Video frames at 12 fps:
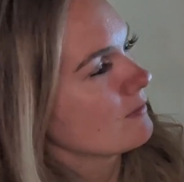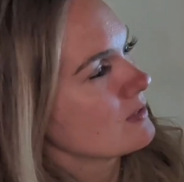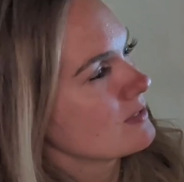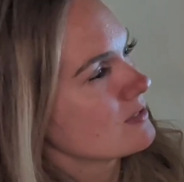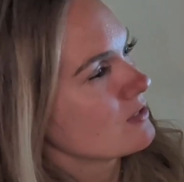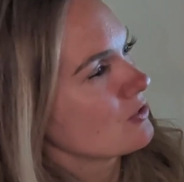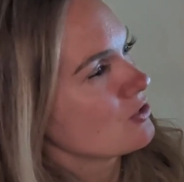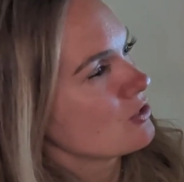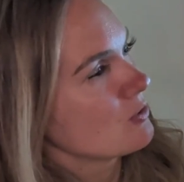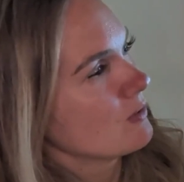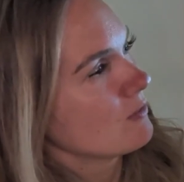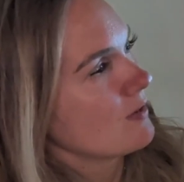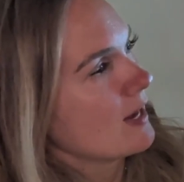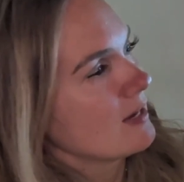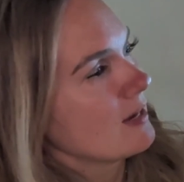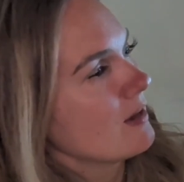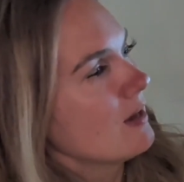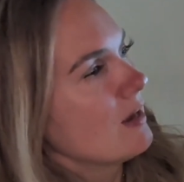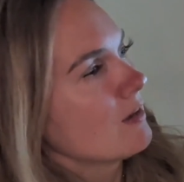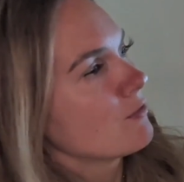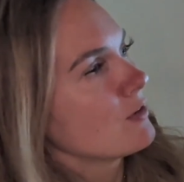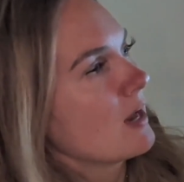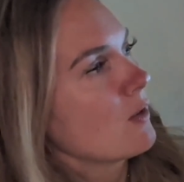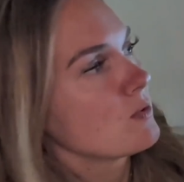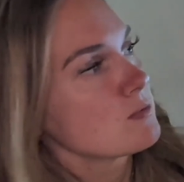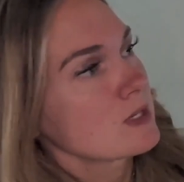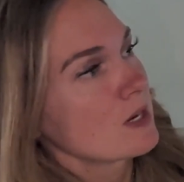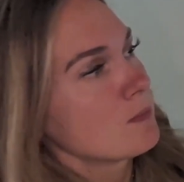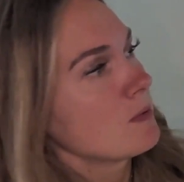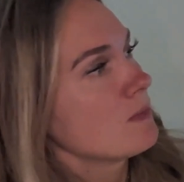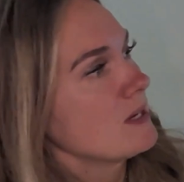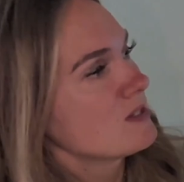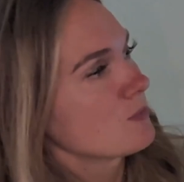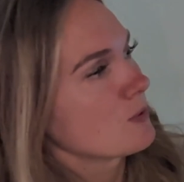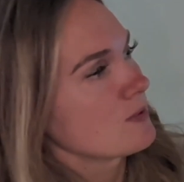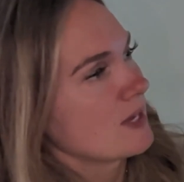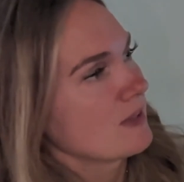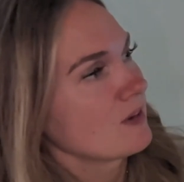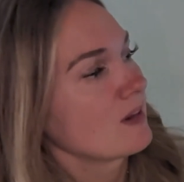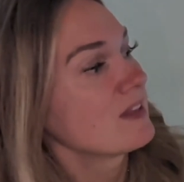Just search through and find it. For now, we're just gonna put pizza rolls on there.